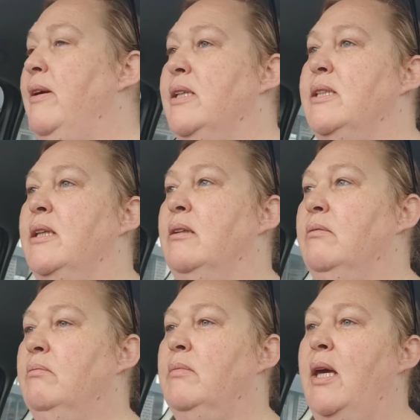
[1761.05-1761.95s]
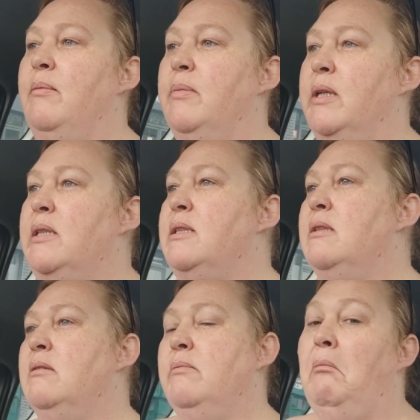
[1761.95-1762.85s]
out in 8 minutes.
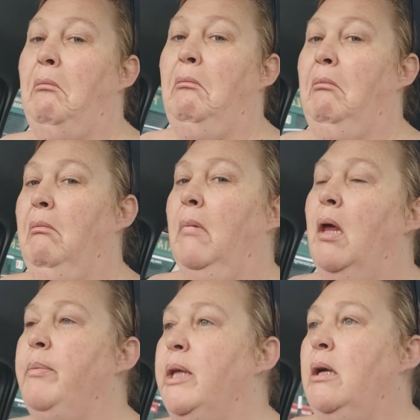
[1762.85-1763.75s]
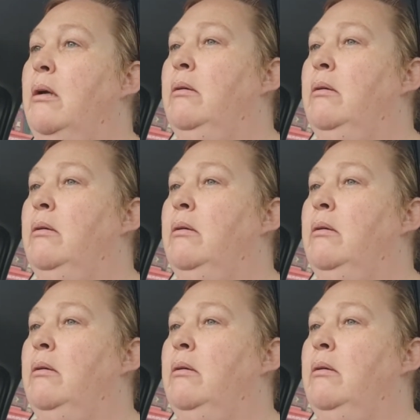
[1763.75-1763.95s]
I'll be there.